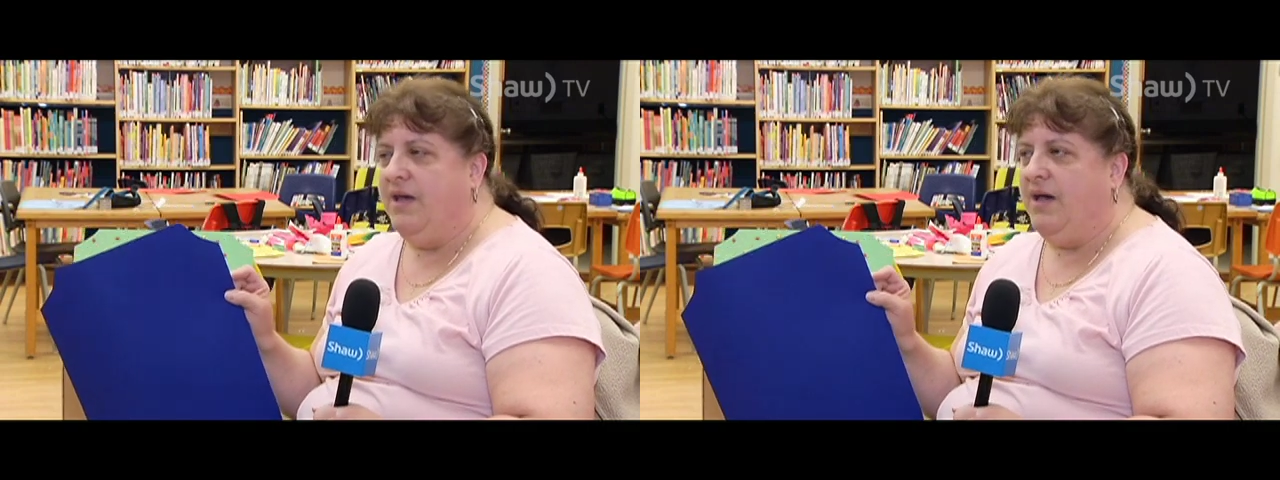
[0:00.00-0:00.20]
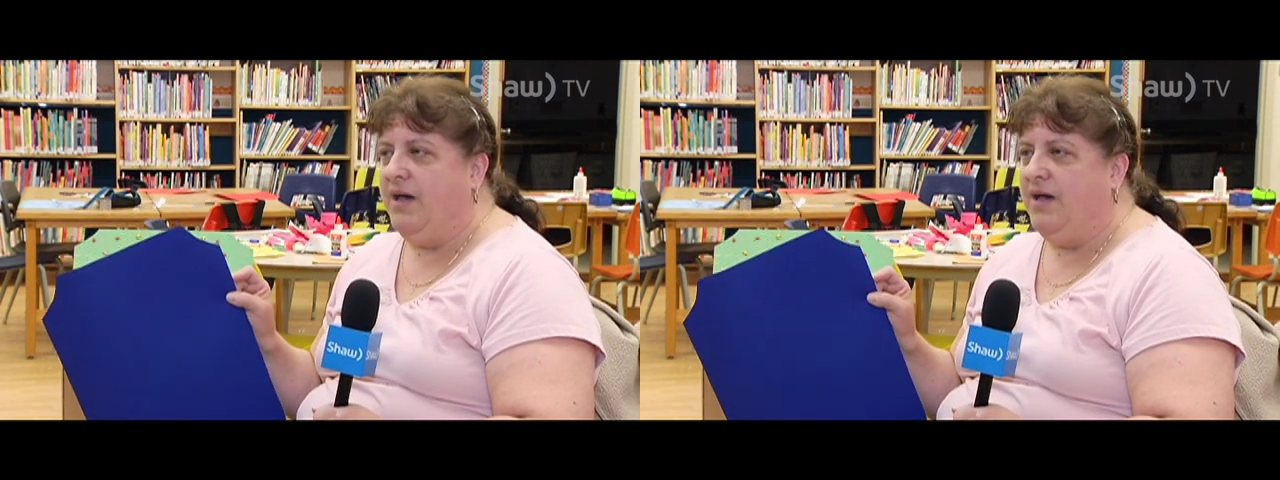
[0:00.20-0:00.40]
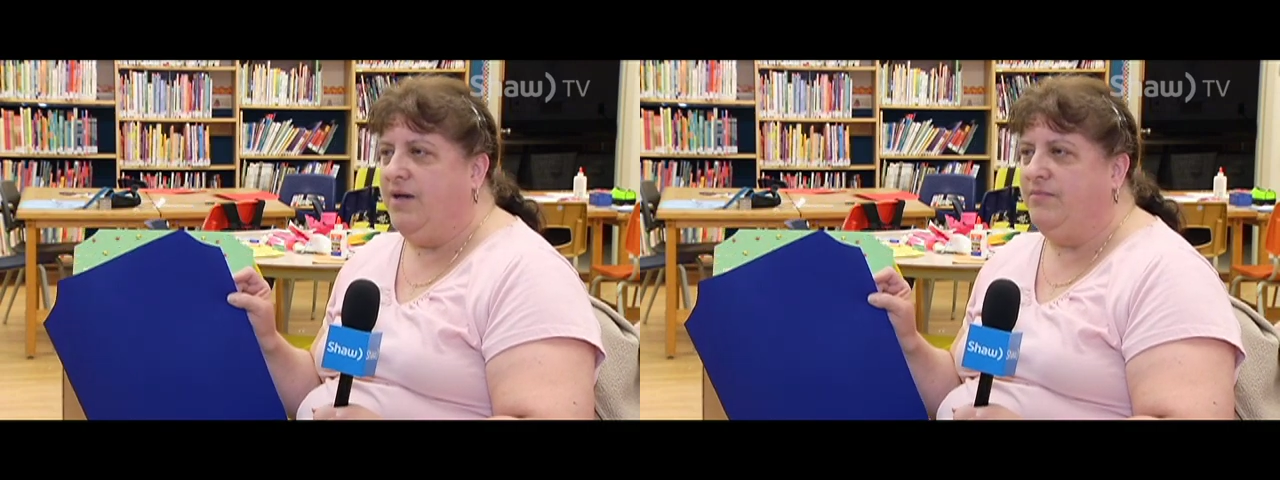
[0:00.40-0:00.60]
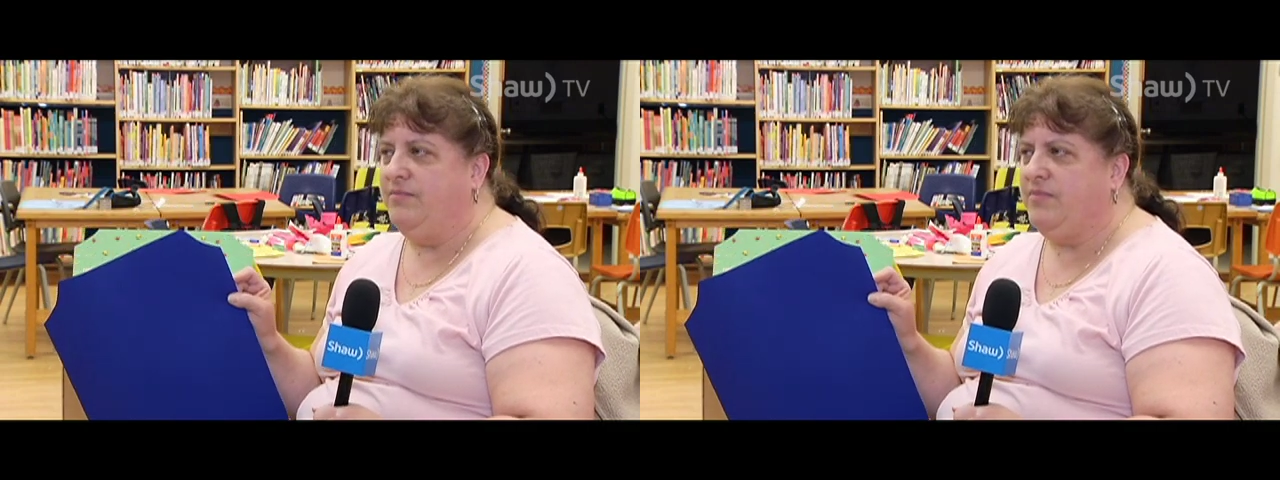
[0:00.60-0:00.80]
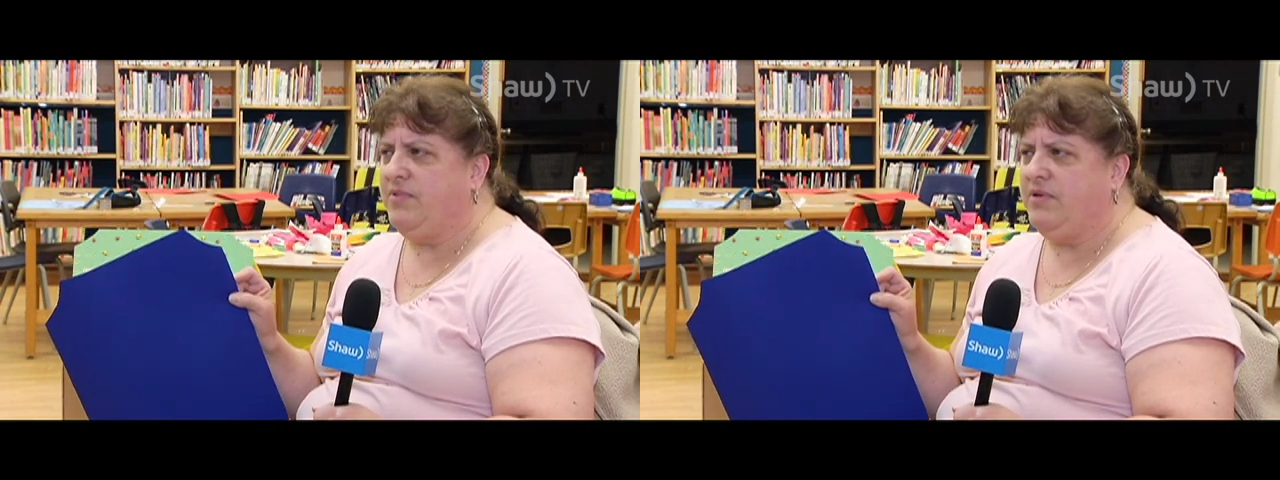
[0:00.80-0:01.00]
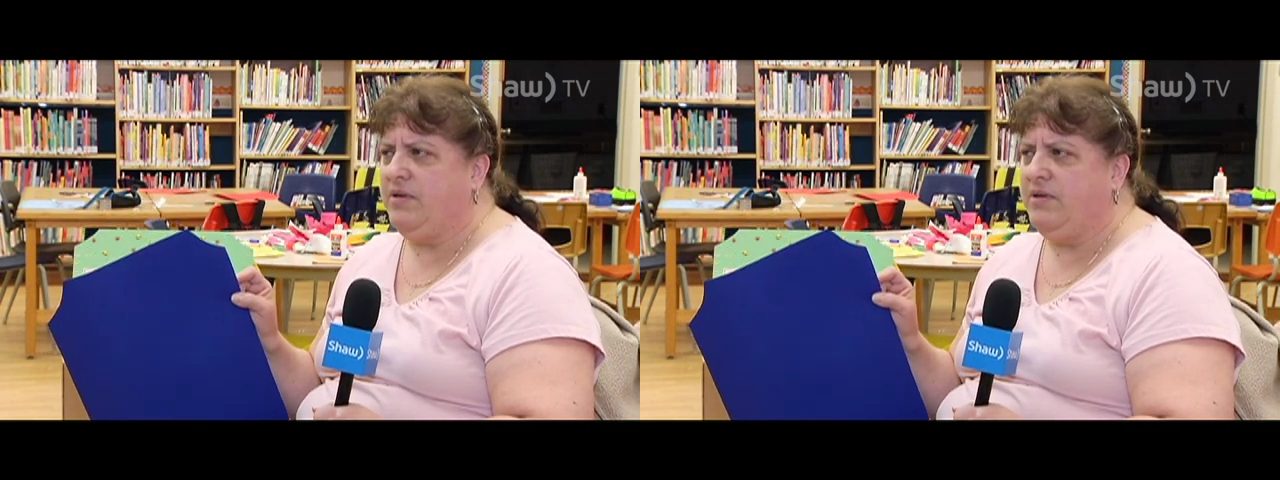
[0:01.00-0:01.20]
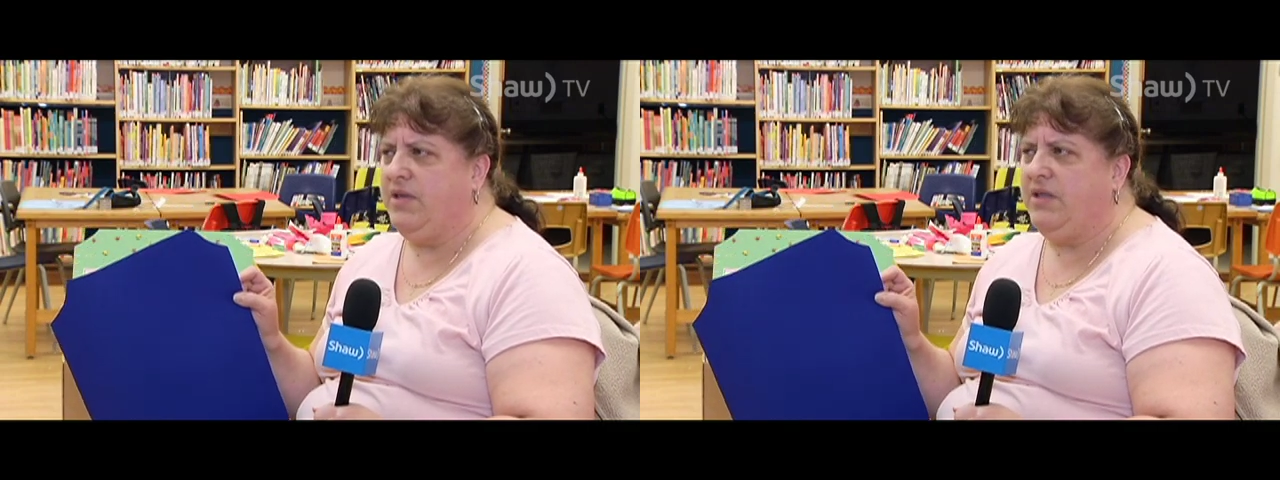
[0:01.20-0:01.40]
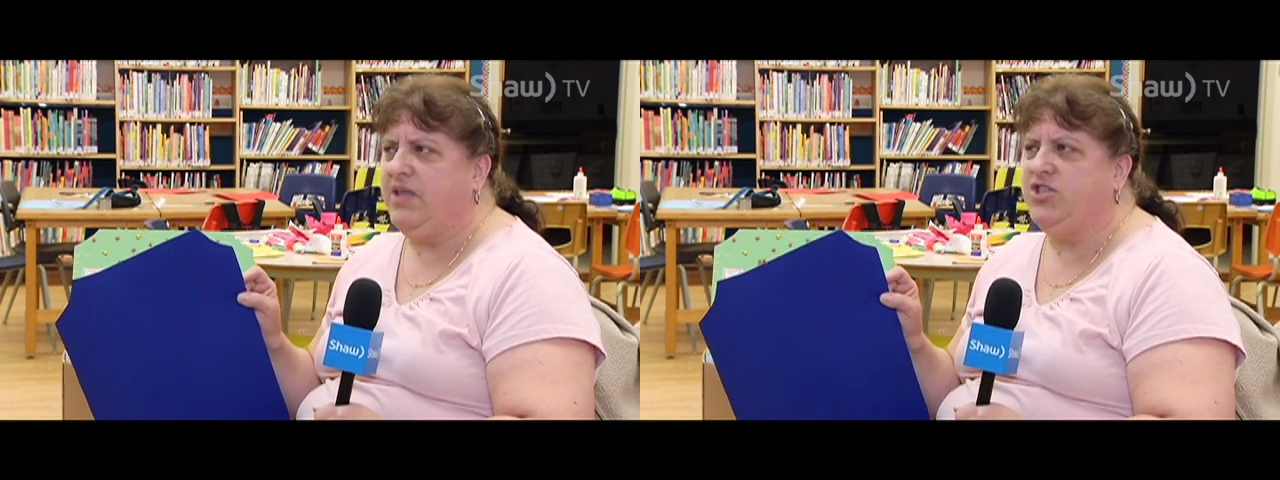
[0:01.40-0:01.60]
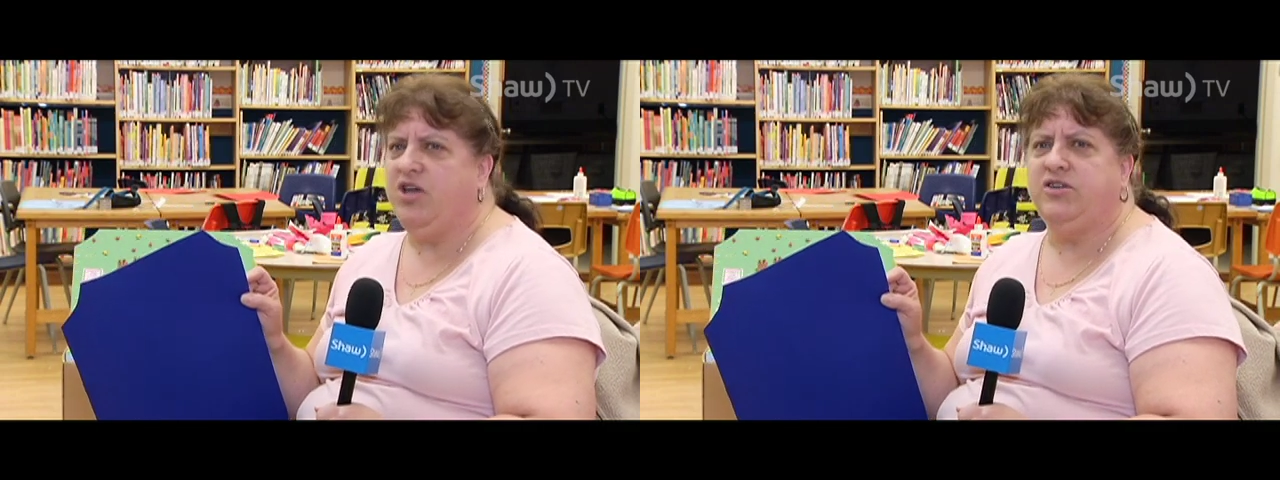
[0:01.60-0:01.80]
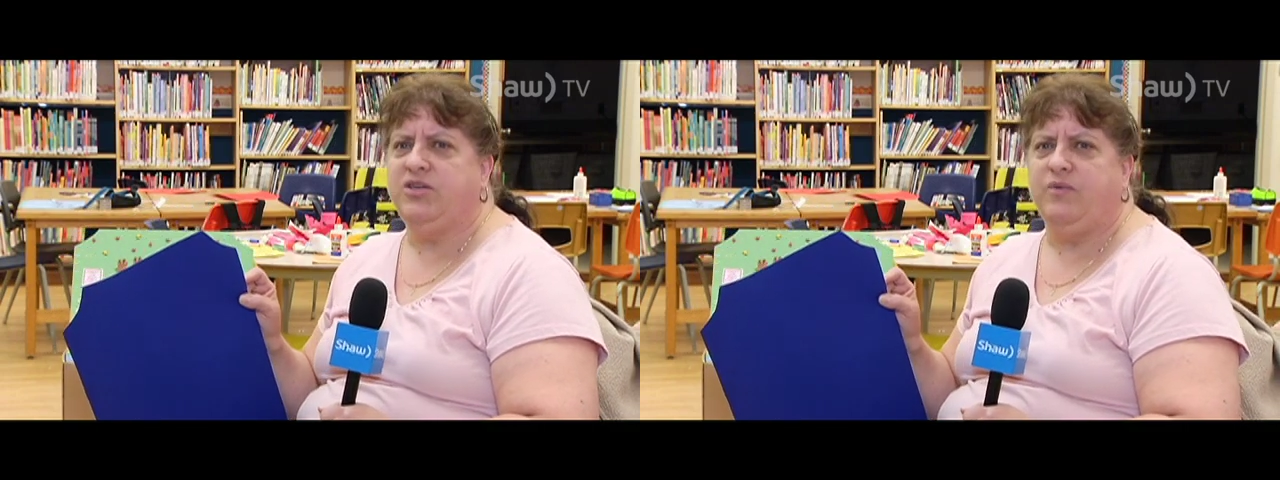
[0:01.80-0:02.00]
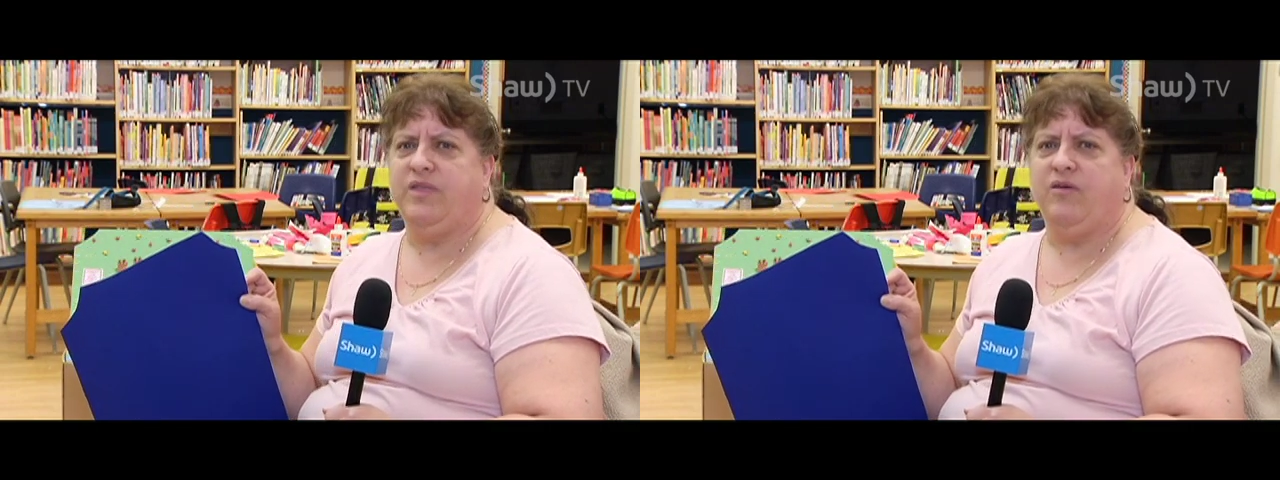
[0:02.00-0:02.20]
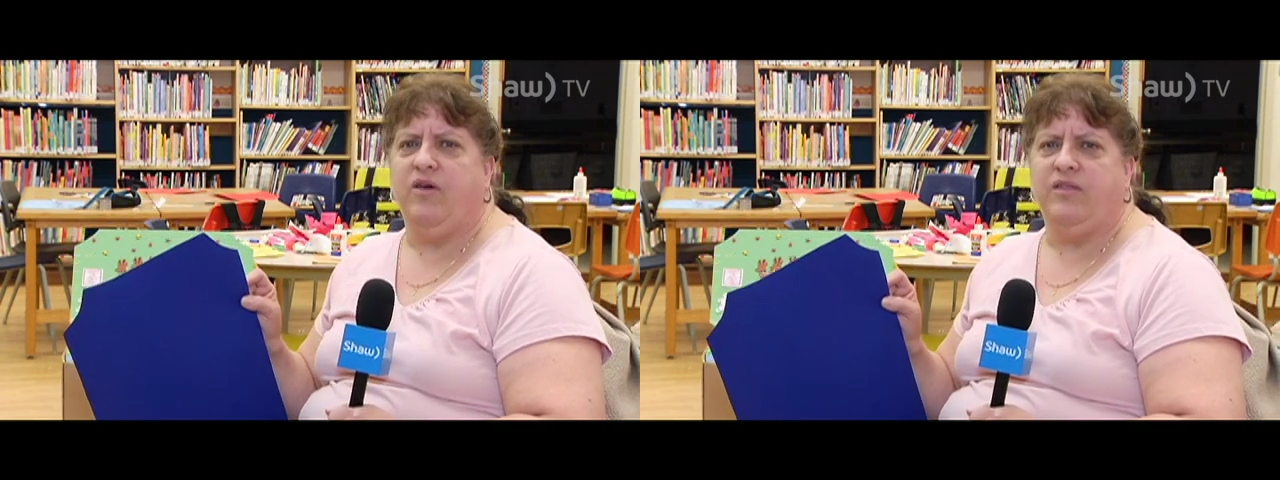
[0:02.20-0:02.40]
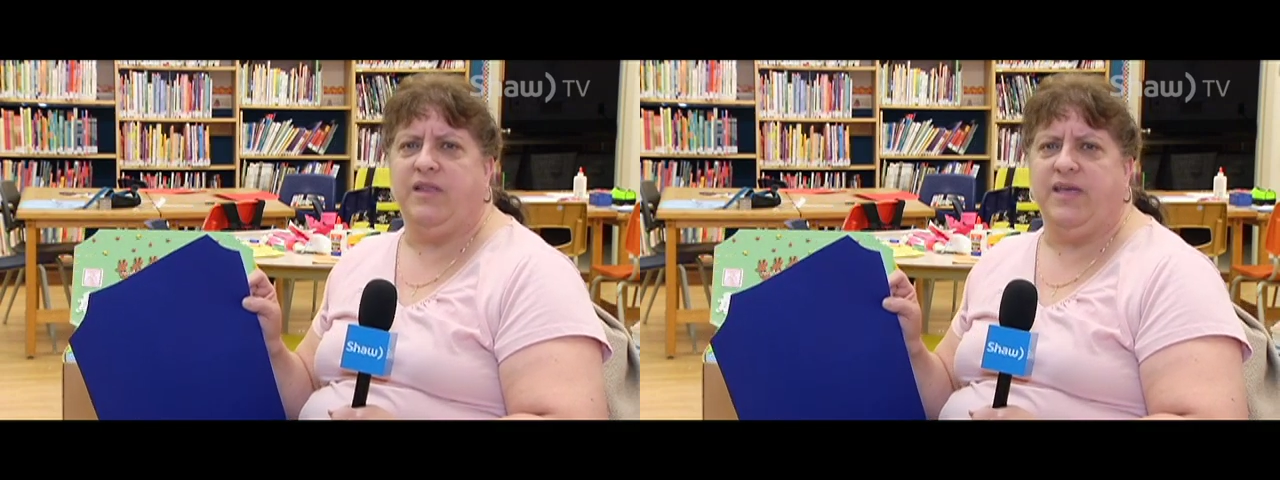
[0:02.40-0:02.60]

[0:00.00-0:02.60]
um, in conjunction with all the